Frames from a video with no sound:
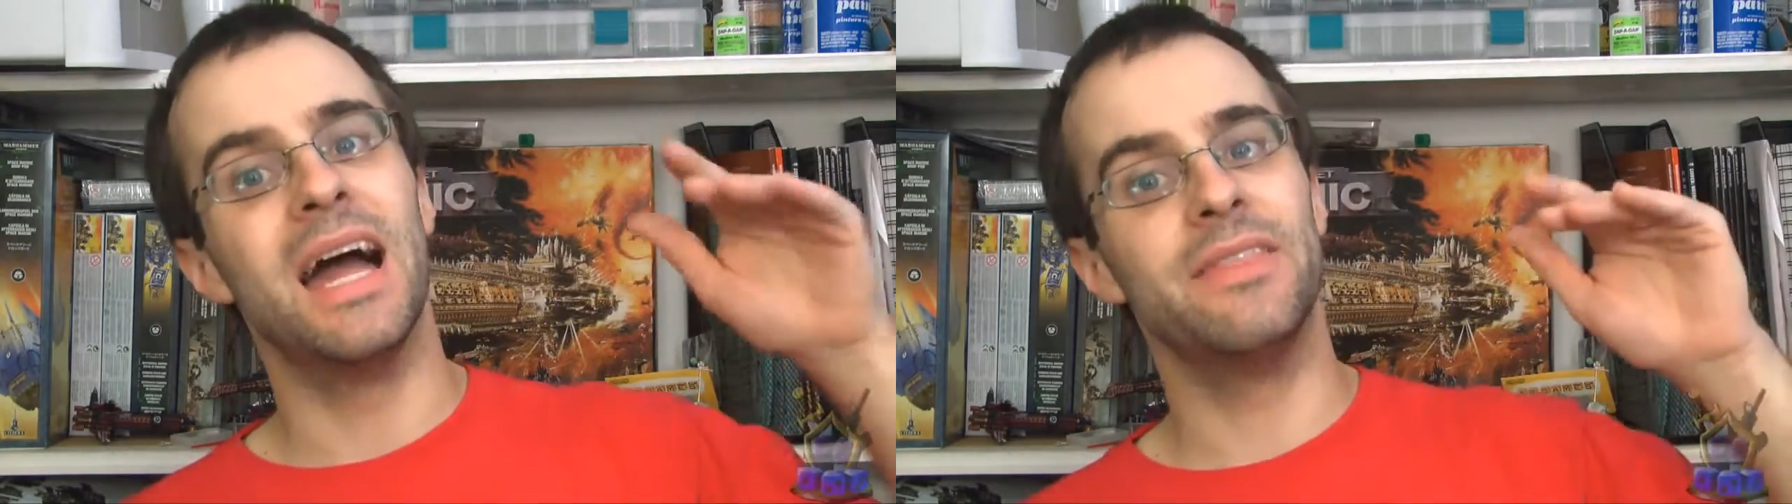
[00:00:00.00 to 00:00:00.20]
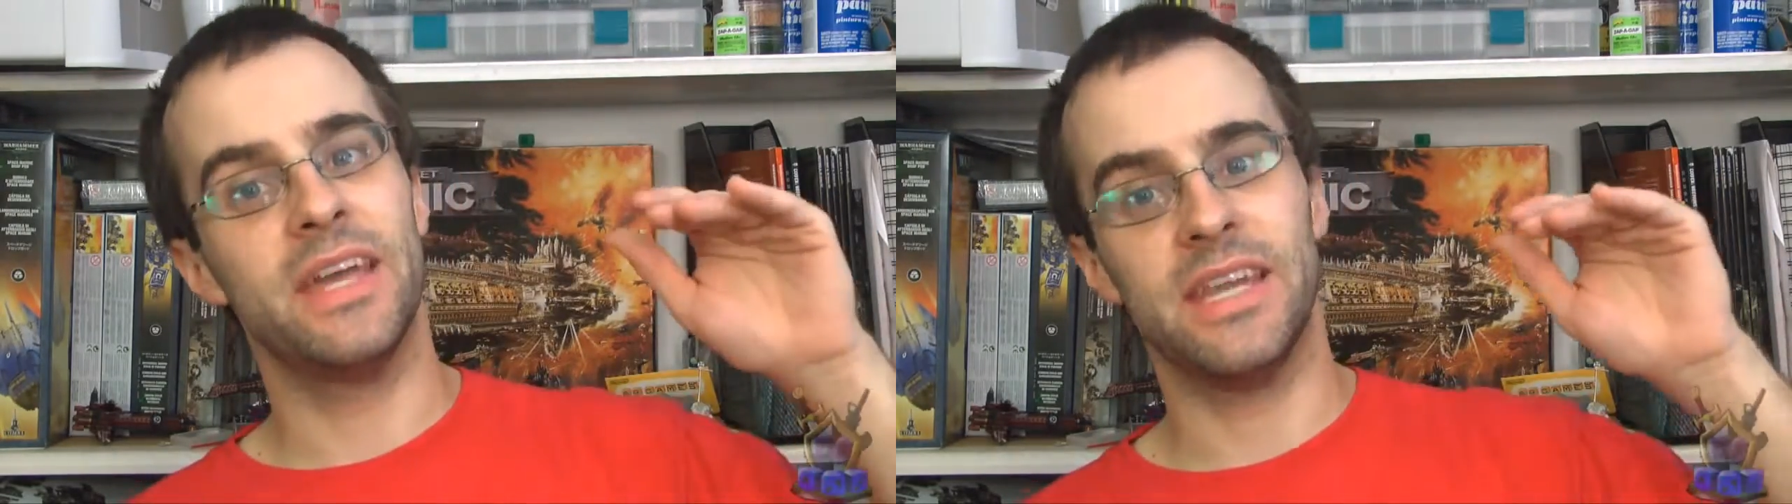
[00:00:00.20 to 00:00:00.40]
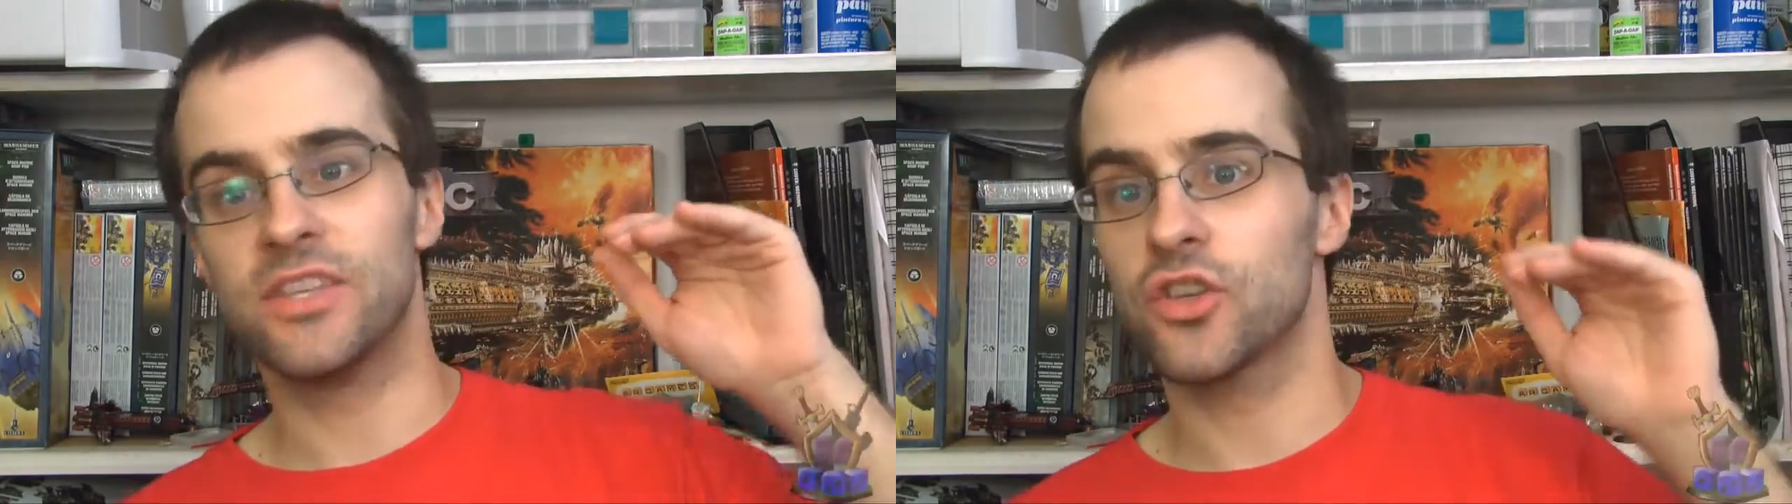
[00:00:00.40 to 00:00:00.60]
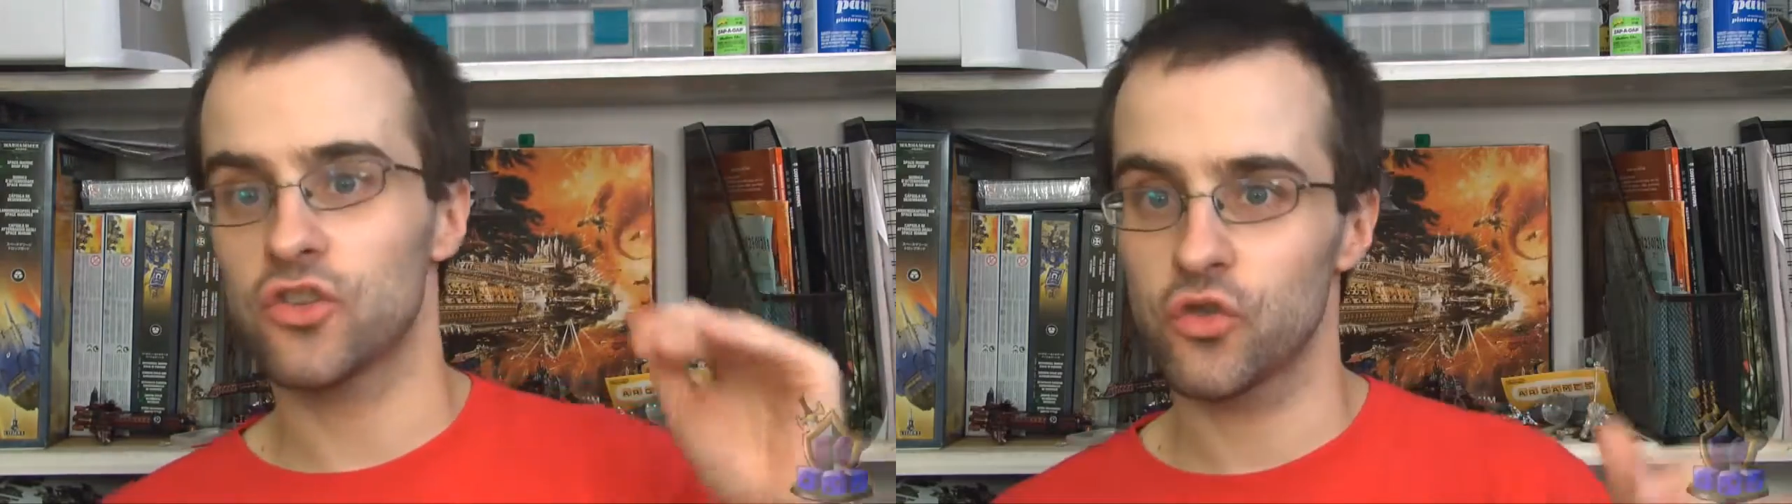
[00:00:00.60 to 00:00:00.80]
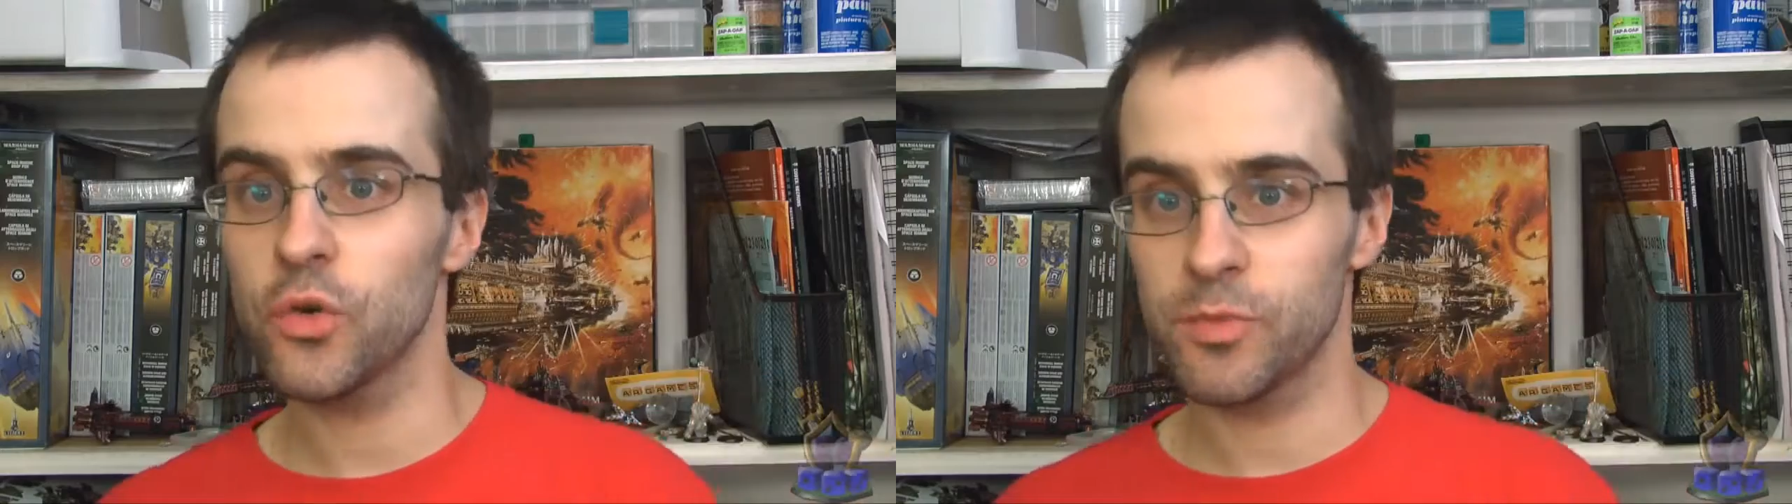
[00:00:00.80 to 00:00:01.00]
And then as
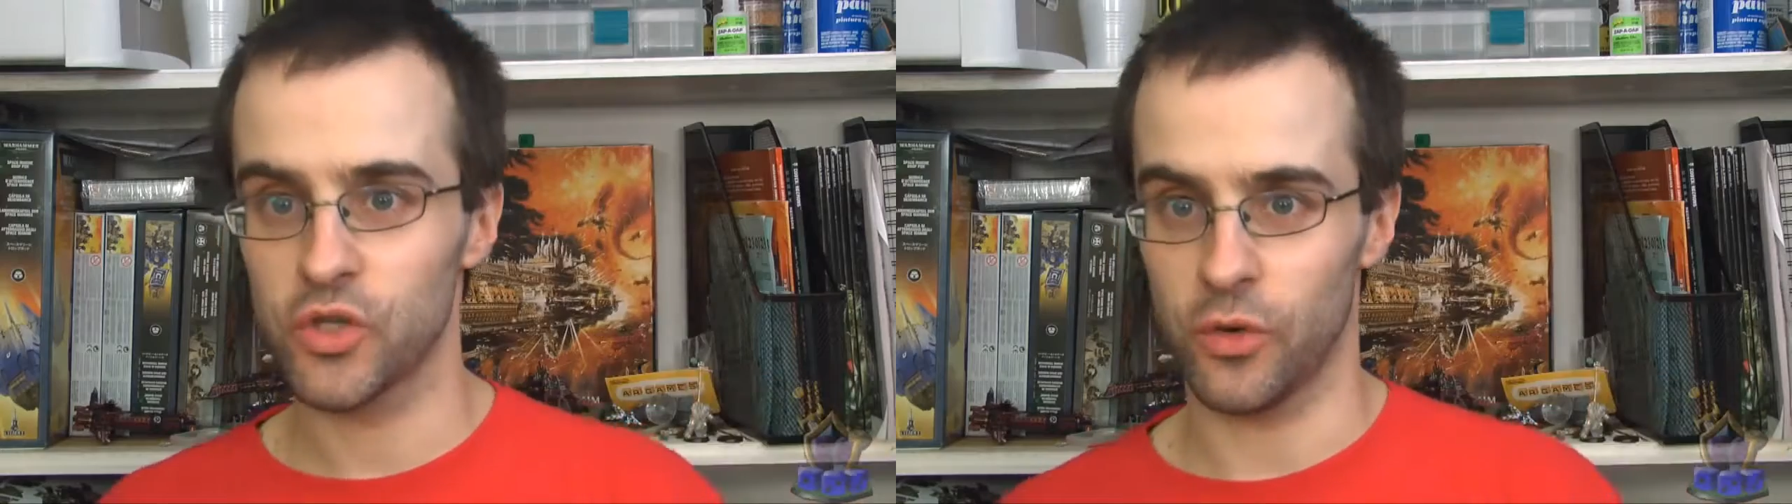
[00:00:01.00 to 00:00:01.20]
a troop